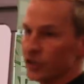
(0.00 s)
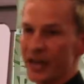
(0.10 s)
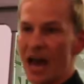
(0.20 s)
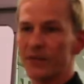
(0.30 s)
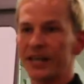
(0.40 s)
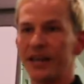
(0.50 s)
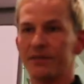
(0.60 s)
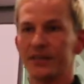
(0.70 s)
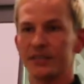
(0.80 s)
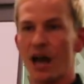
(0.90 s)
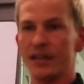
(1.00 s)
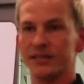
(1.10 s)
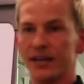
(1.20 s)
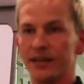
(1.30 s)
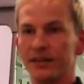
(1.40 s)
to navigate this
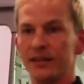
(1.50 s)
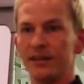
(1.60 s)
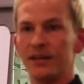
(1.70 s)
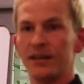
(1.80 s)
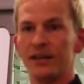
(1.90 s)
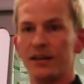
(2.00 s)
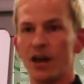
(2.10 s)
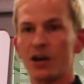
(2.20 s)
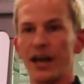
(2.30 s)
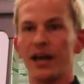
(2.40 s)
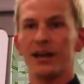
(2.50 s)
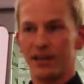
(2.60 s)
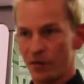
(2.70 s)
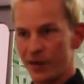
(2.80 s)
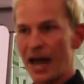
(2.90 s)
content. Okay,
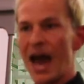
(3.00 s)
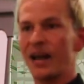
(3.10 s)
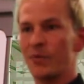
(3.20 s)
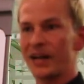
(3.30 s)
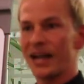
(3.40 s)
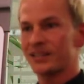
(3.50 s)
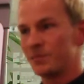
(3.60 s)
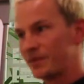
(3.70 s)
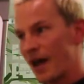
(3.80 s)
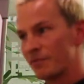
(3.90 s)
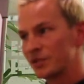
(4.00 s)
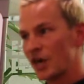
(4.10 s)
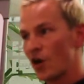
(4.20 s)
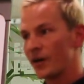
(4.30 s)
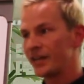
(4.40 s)
we got it. We got some thumbs
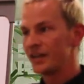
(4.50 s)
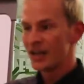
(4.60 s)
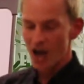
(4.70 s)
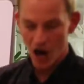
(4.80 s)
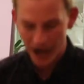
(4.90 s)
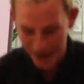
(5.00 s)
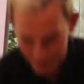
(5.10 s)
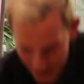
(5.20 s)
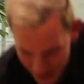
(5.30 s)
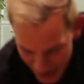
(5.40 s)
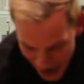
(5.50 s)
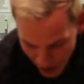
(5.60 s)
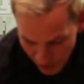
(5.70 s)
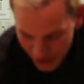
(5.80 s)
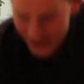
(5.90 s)
going. All right, now